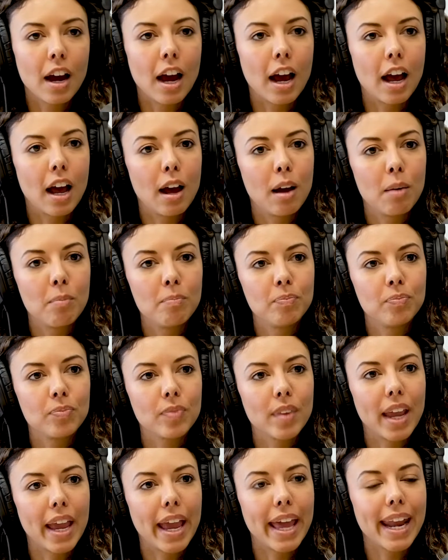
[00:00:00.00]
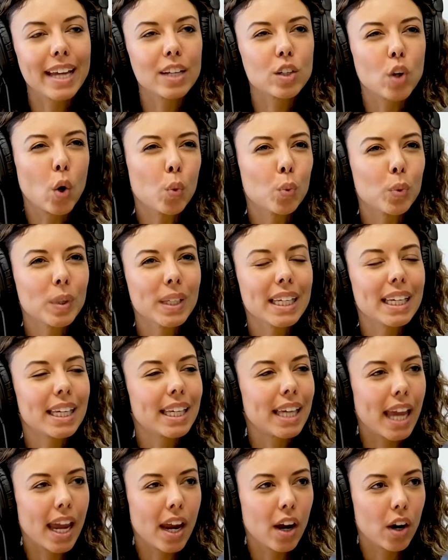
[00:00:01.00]
And I don't really
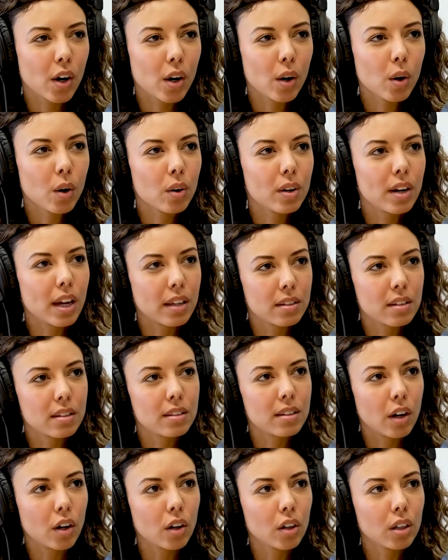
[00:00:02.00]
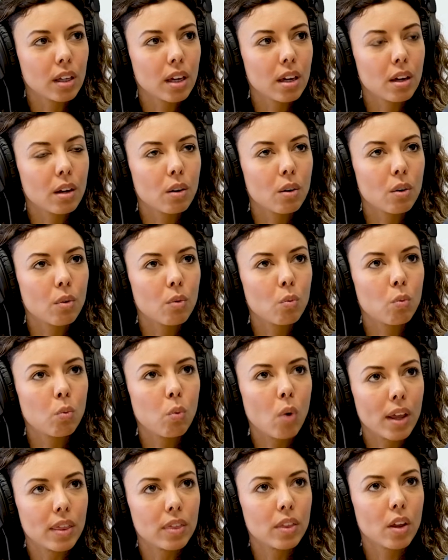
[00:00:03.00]
care necessarily
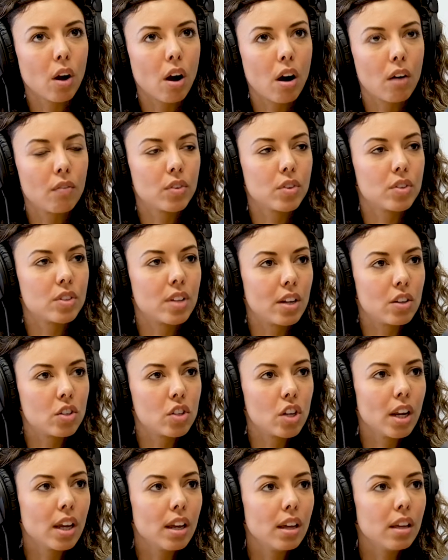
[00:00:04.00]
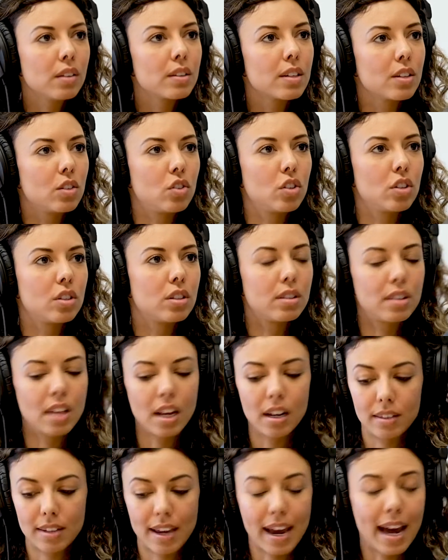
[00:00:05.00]
what the conversation is. It's just
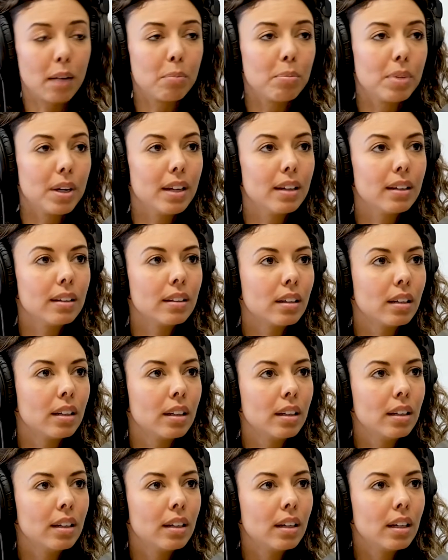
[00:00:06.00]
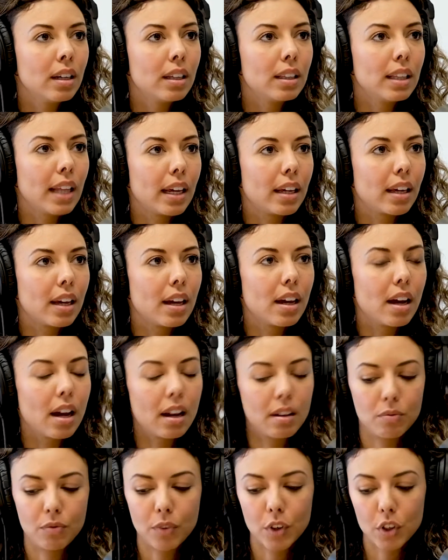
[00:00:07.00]
that it's happening. Like,
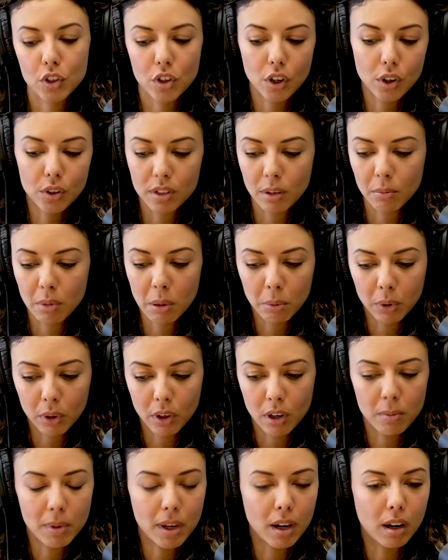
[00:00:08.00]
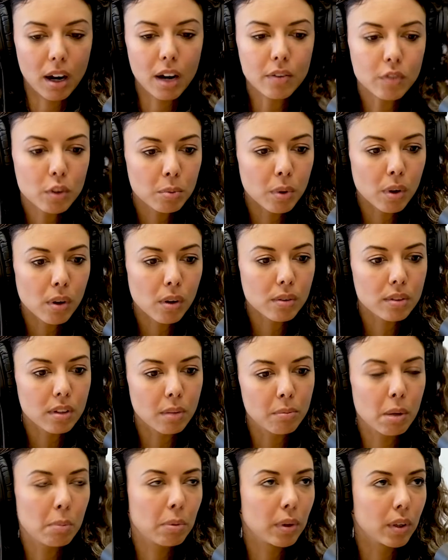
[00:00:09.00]
for sure, some people are going to be uncomfortable.
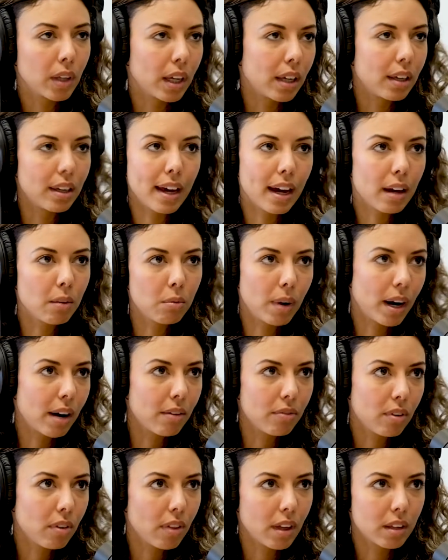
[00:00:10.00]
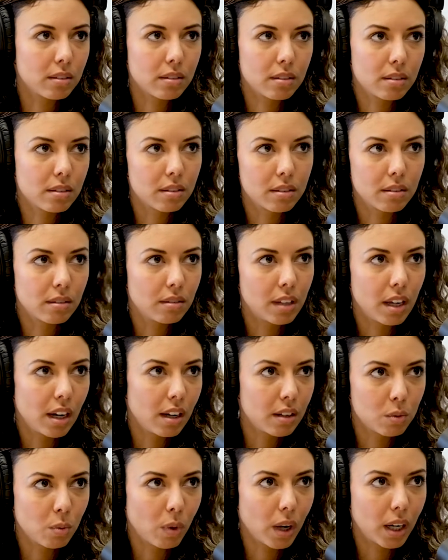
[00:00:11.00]
Some people are like, yeah, whatever, it
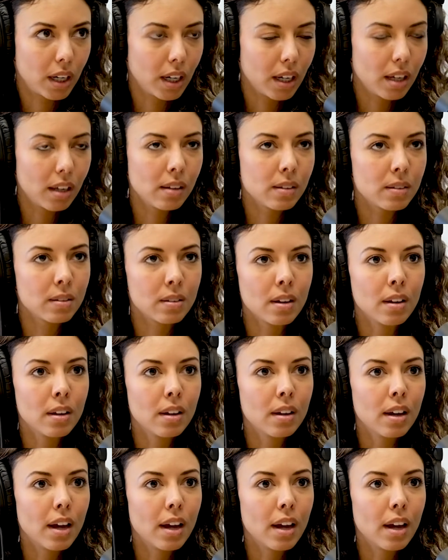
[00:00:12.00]
is what it is.